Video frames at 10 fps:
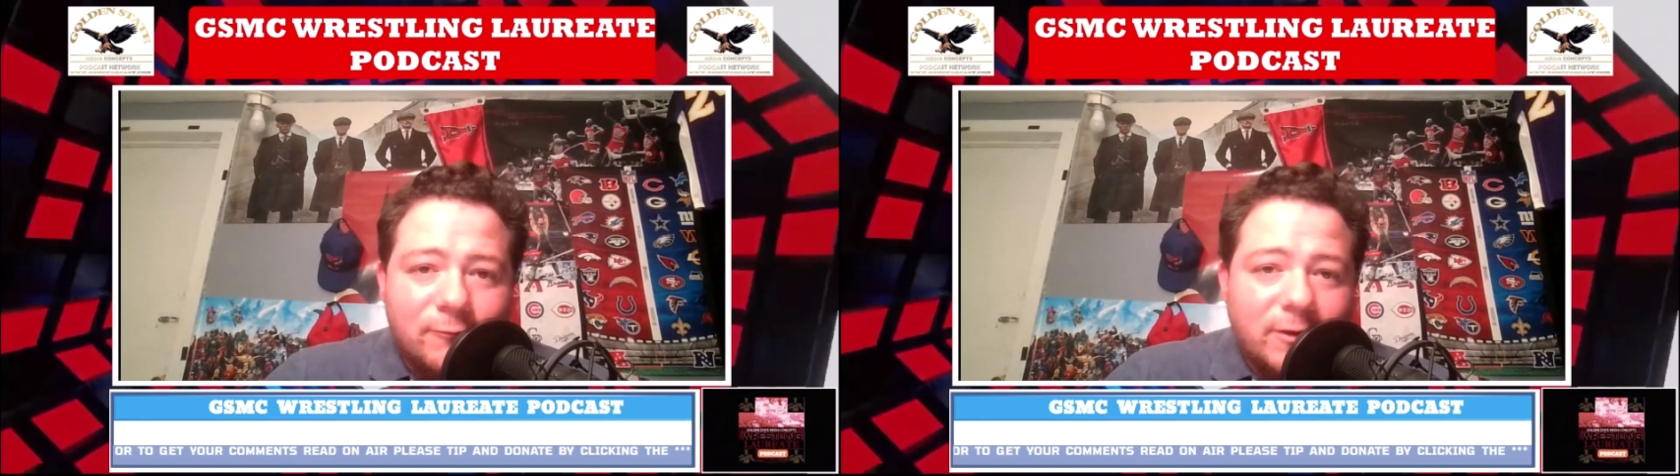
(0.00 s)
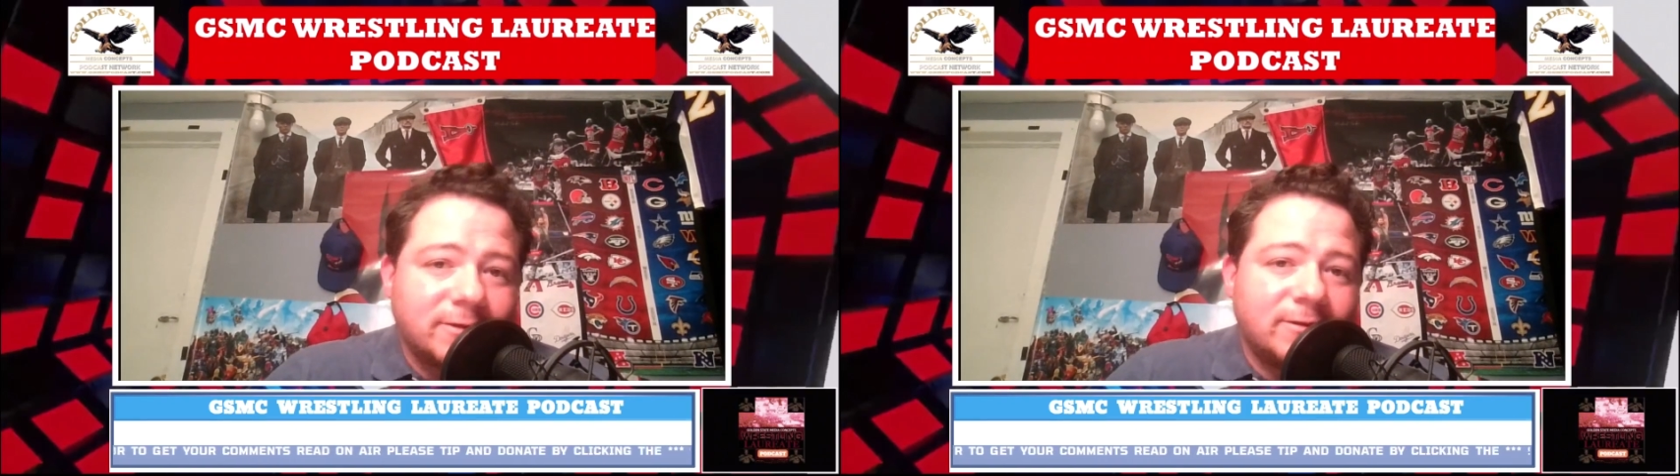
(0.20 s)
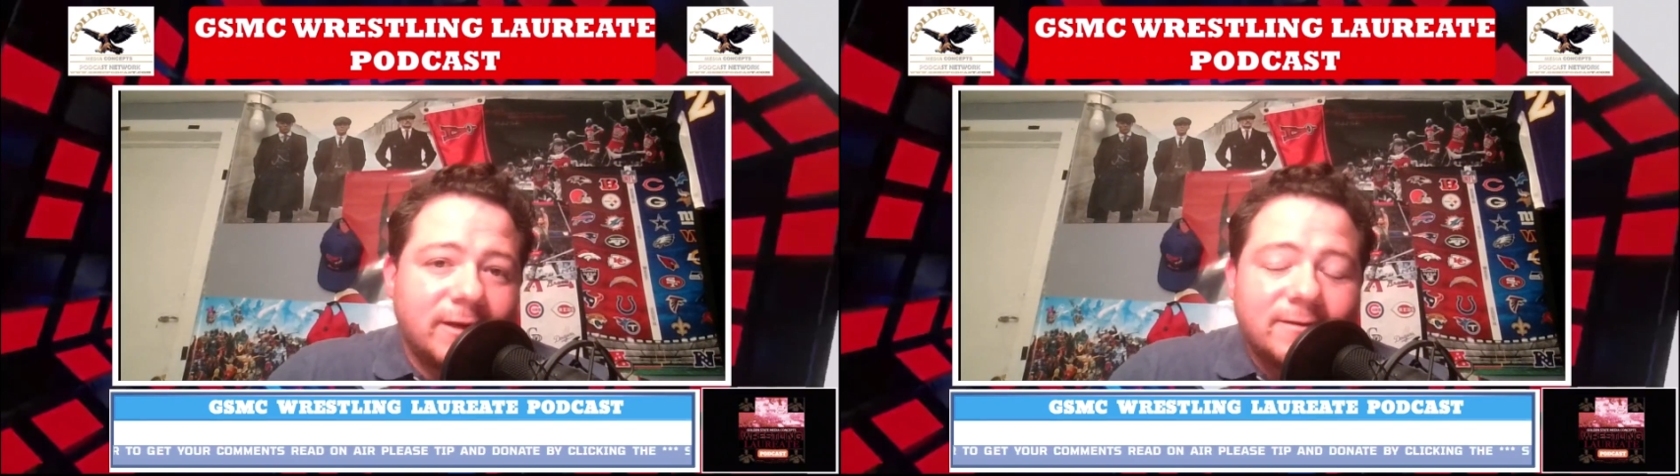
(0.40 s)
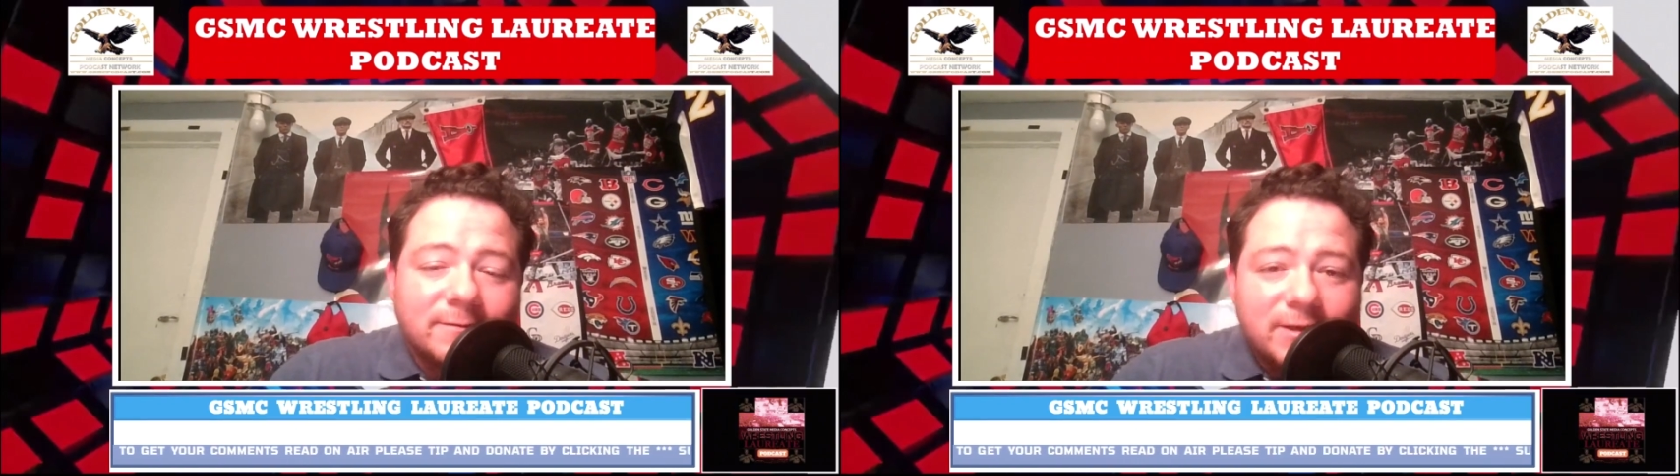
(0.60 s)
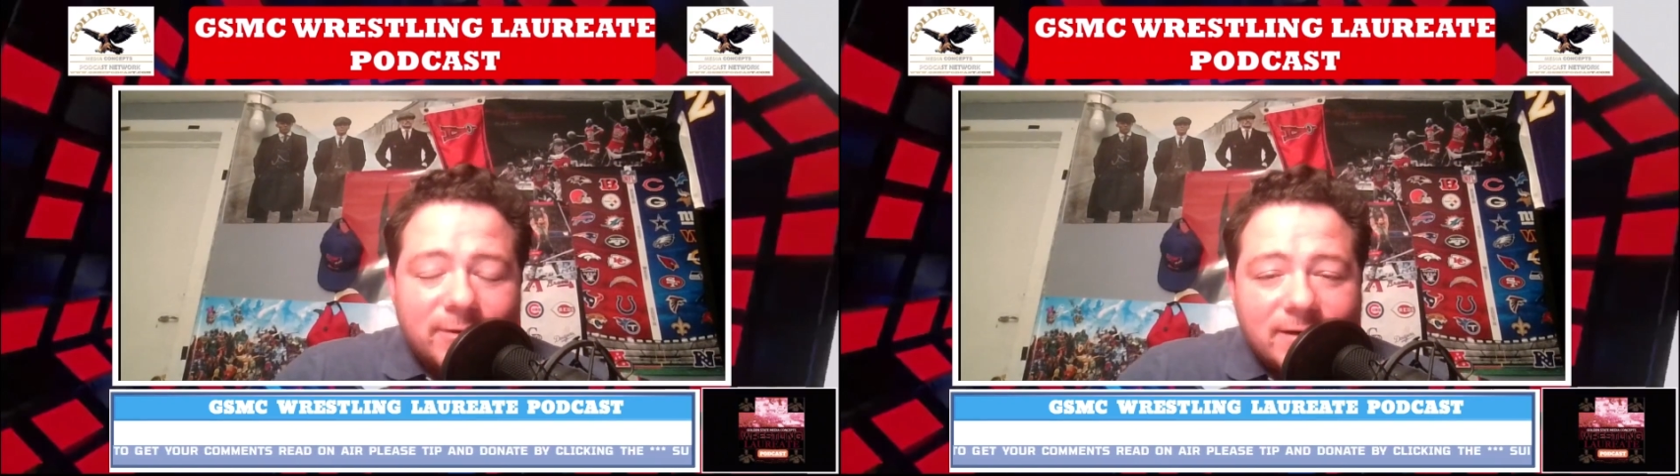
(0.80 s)
and watch the
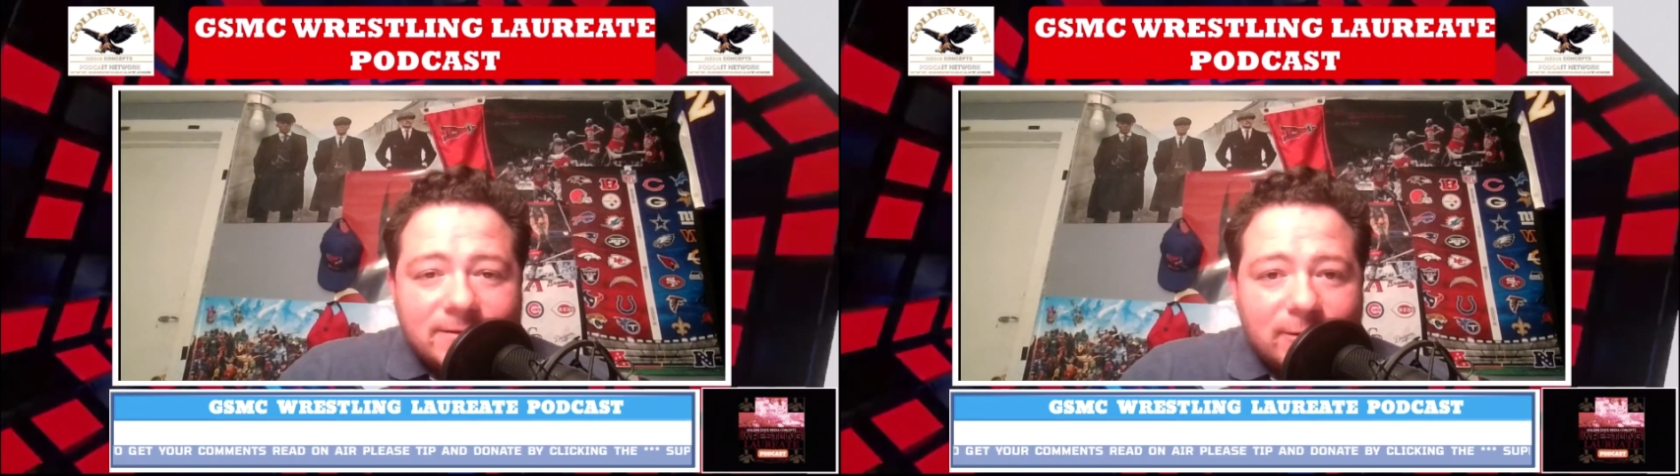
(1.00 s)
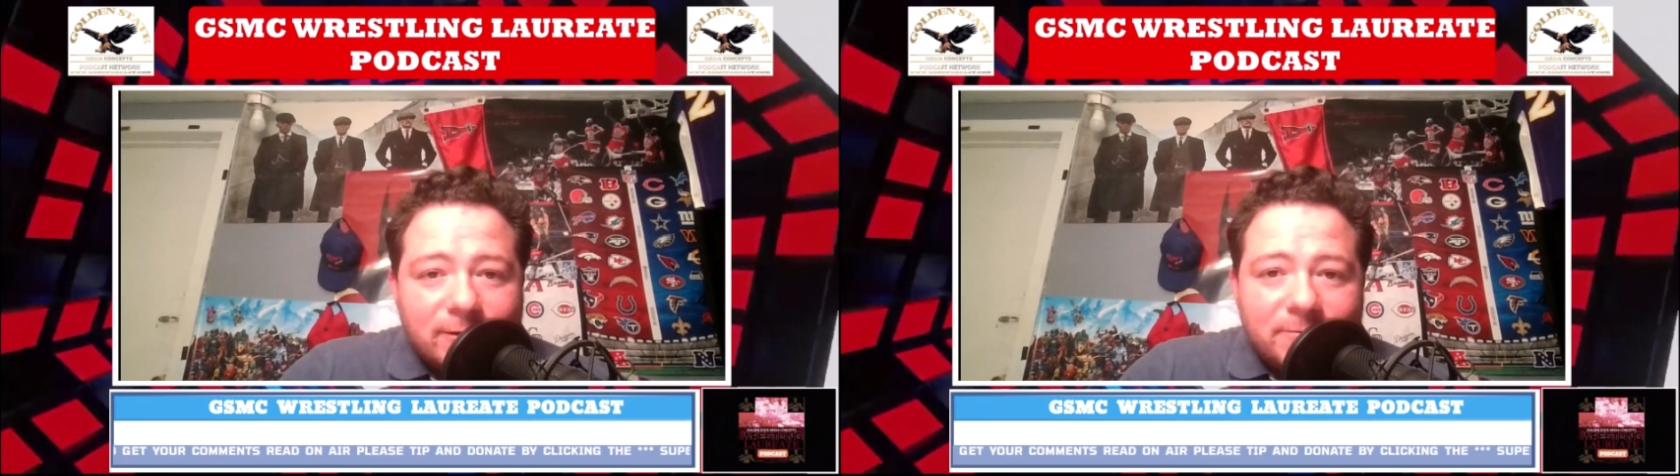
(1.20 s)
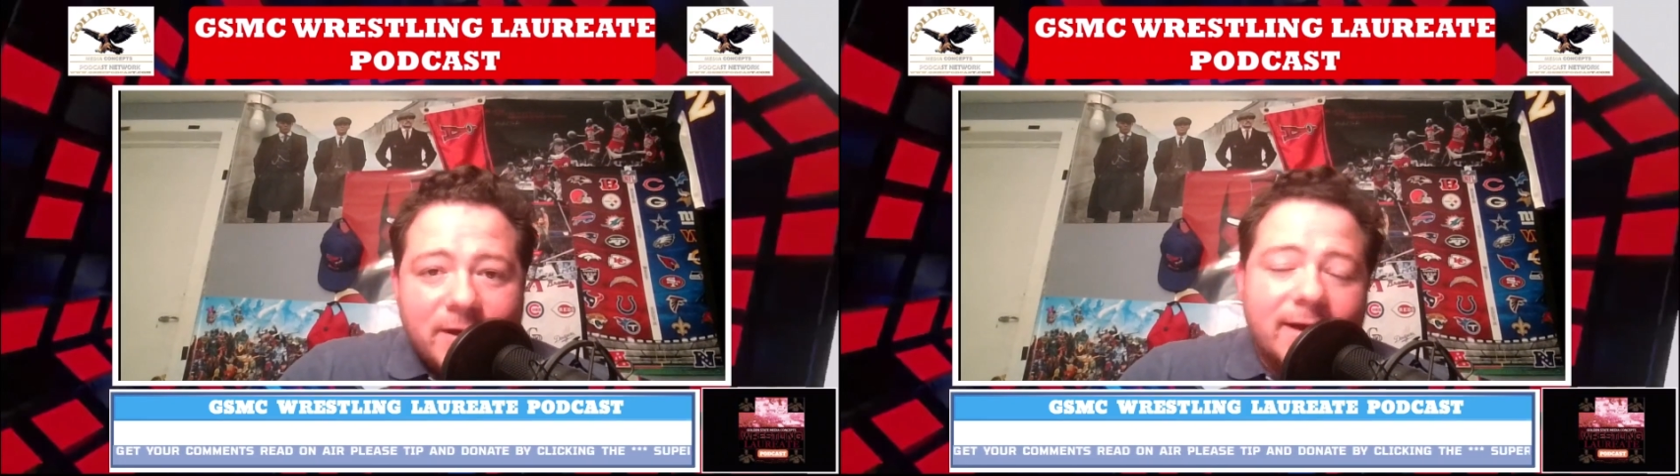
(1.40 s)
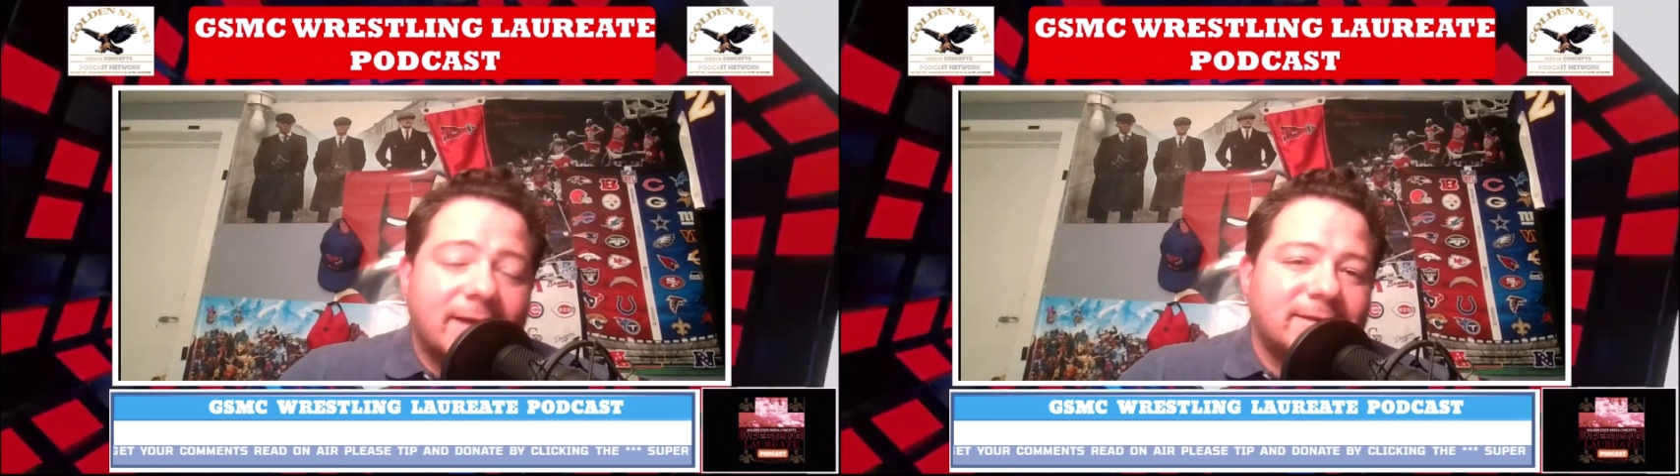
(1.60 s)
GSMC Wrestling Laureate podcast